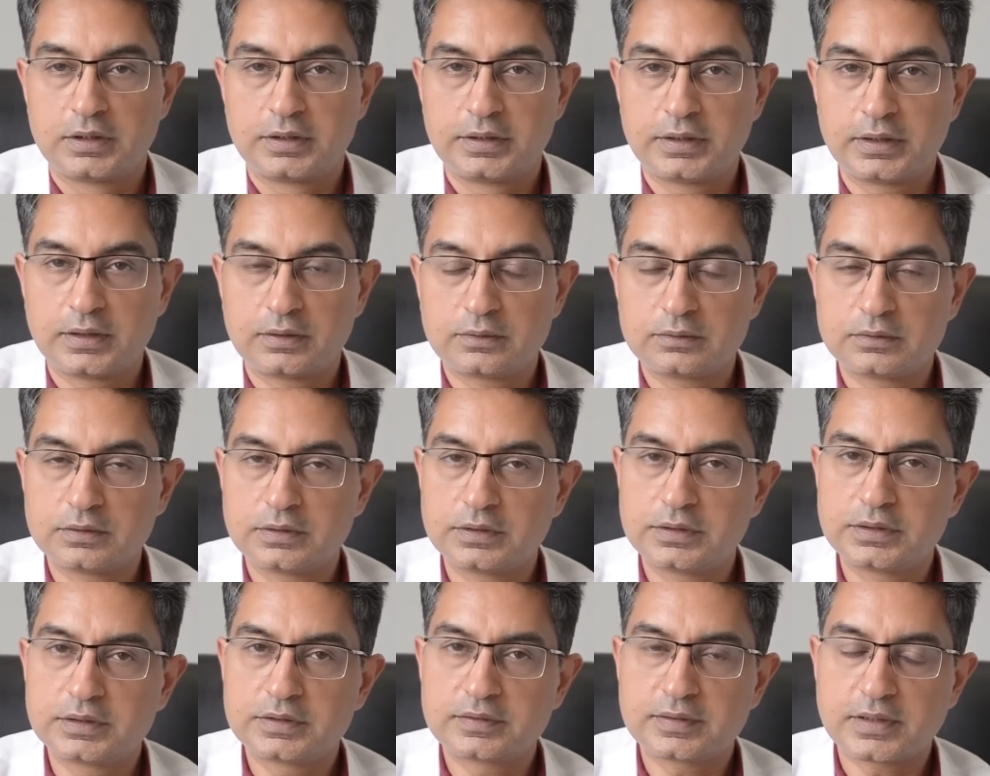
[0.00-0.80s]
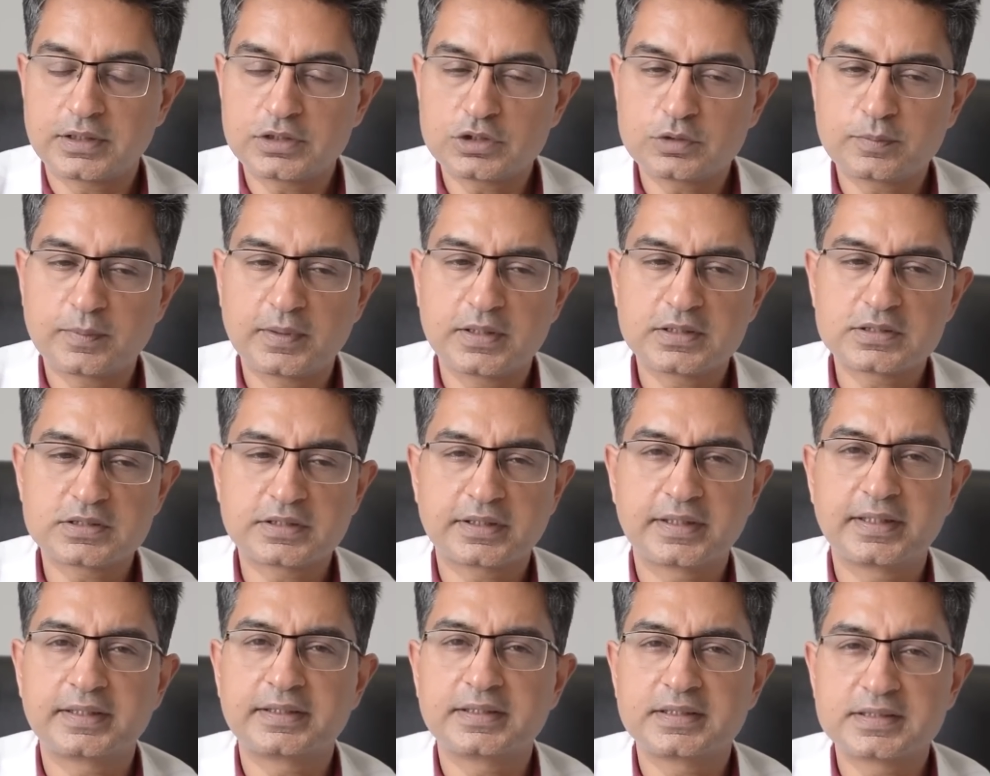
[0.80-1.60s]
Now, the transplants
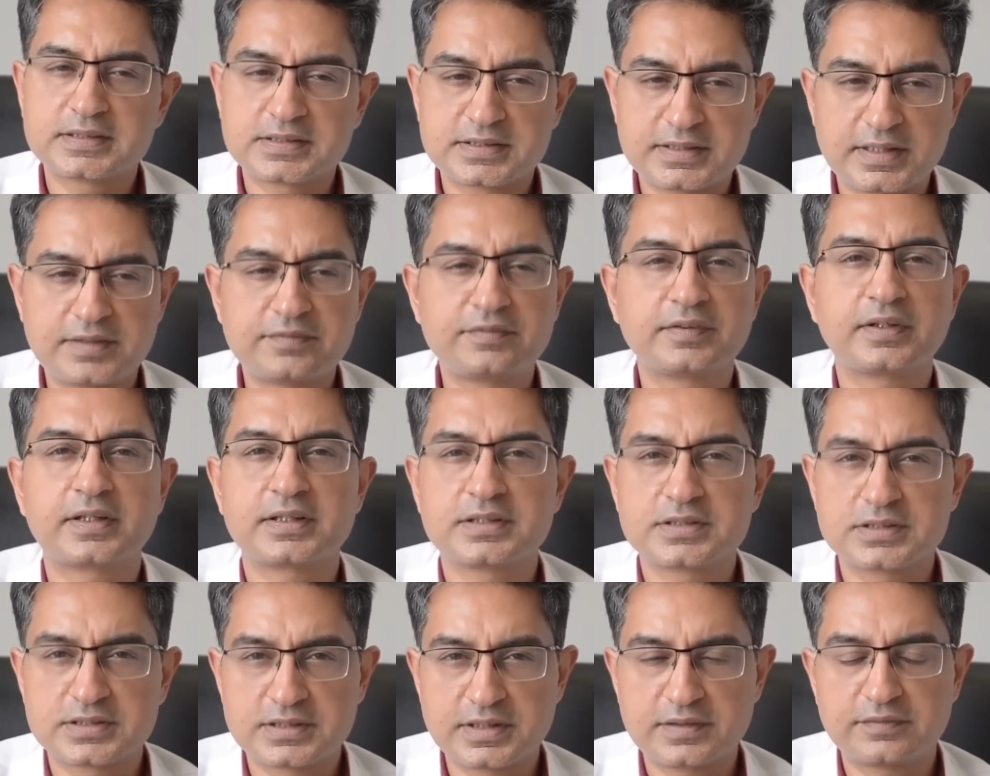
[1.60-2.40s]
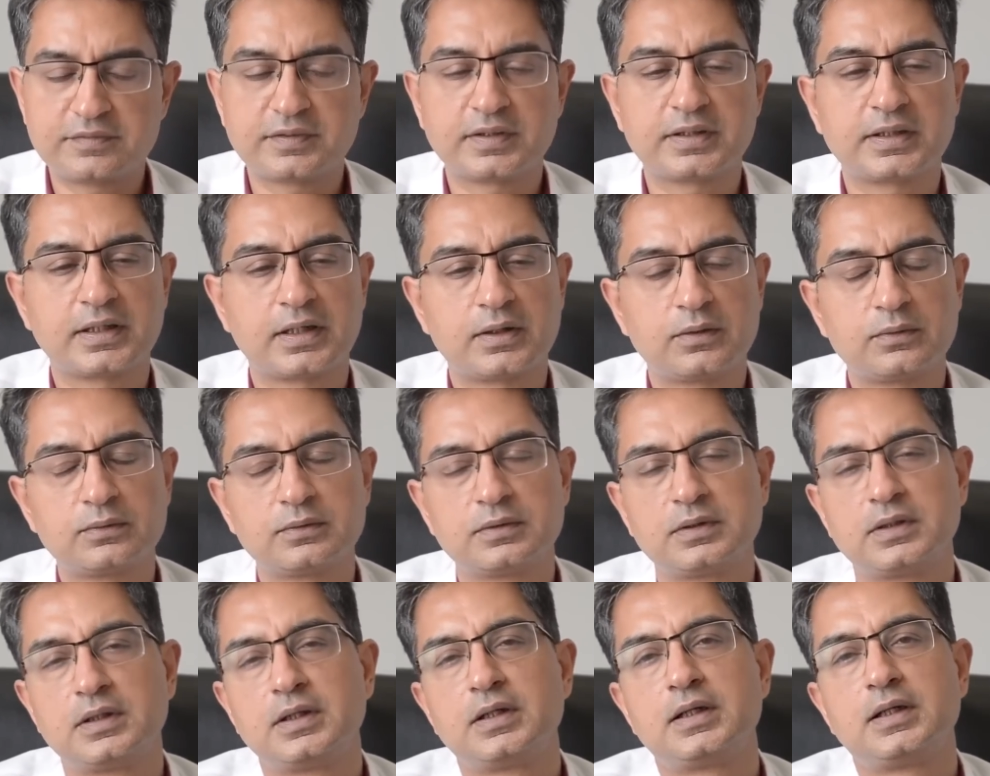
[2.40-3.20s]
are getting safer and safer now,
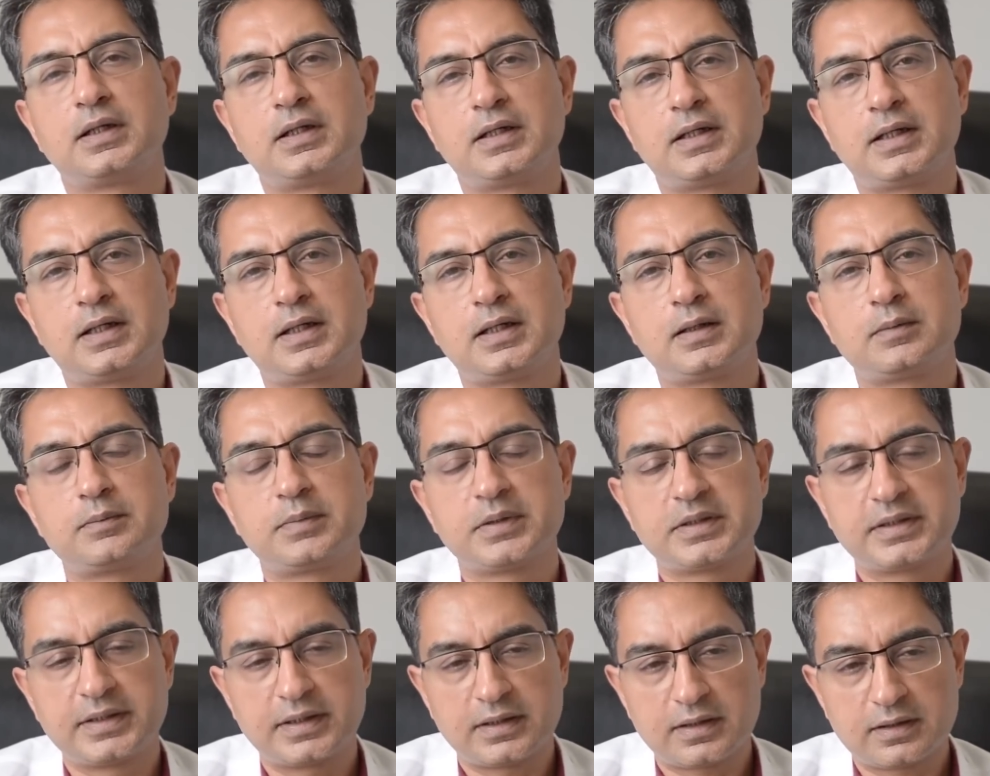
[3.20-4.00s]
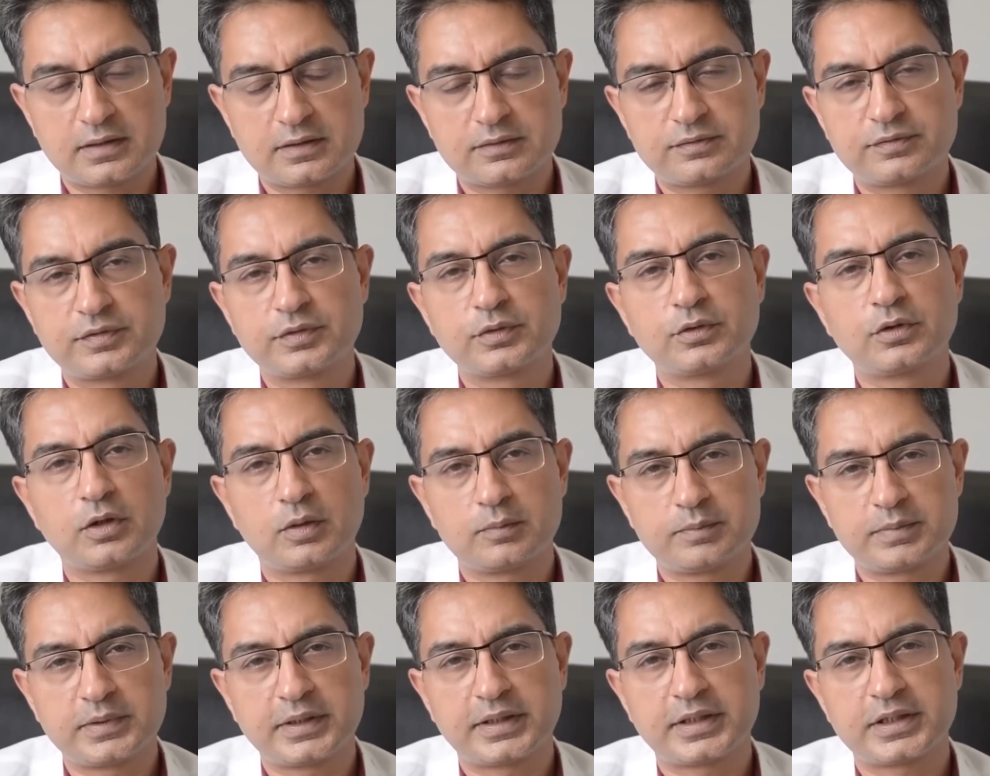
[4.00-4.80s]
but there are a few
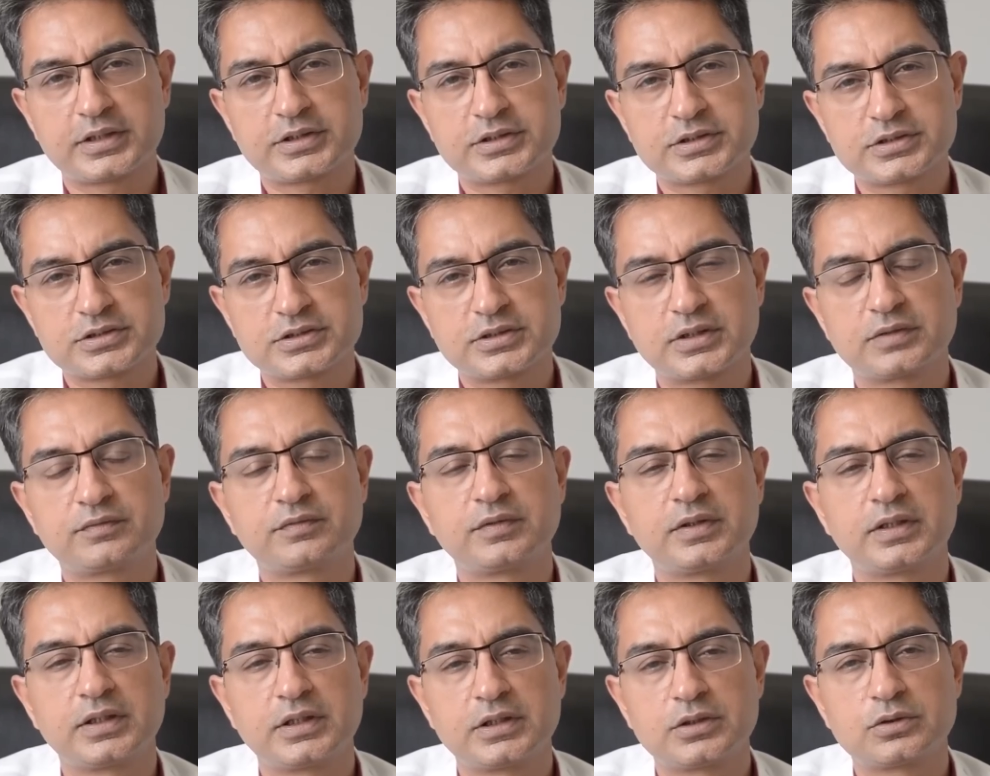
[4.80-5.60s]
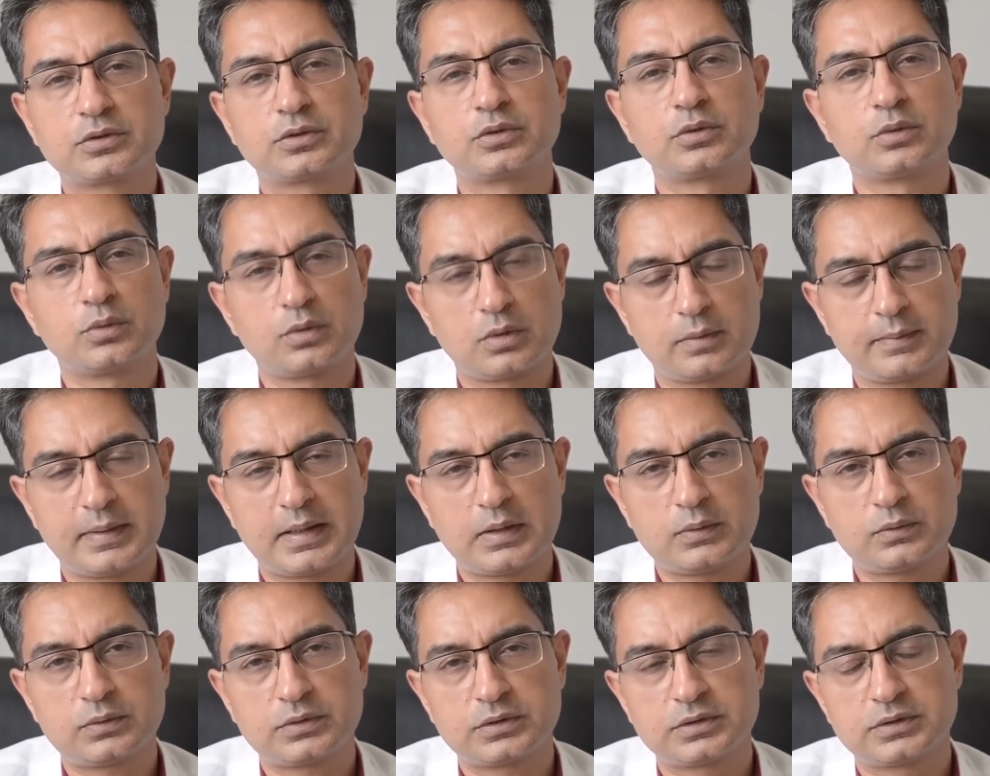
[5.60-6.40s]
complications that we need to know
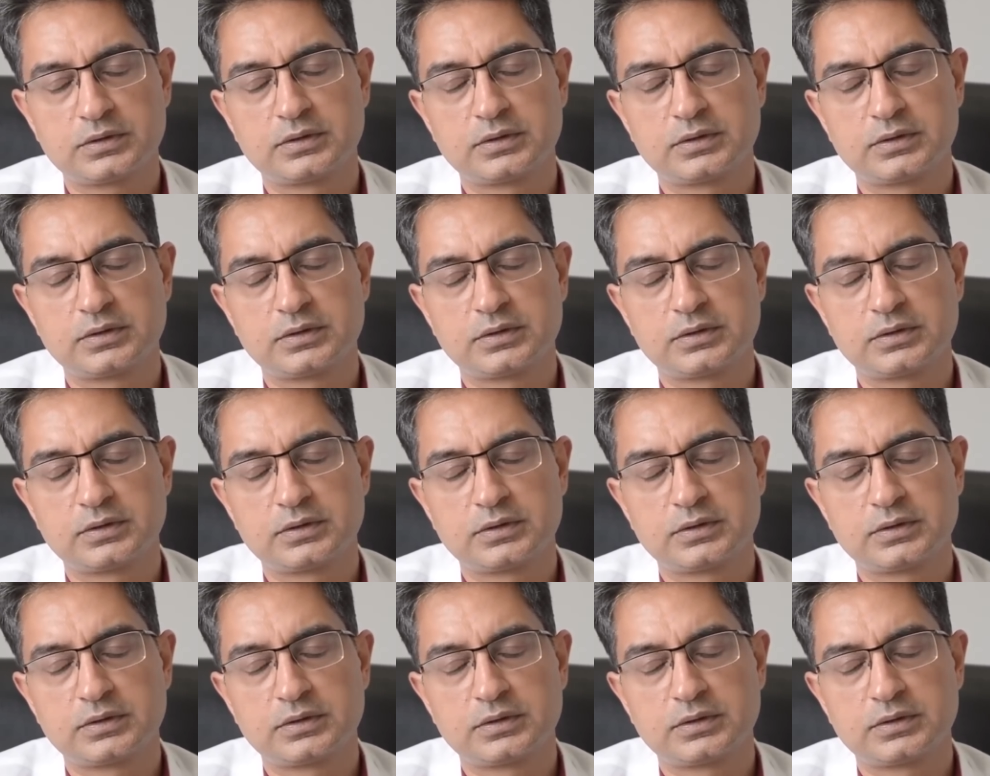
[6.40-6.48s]
about.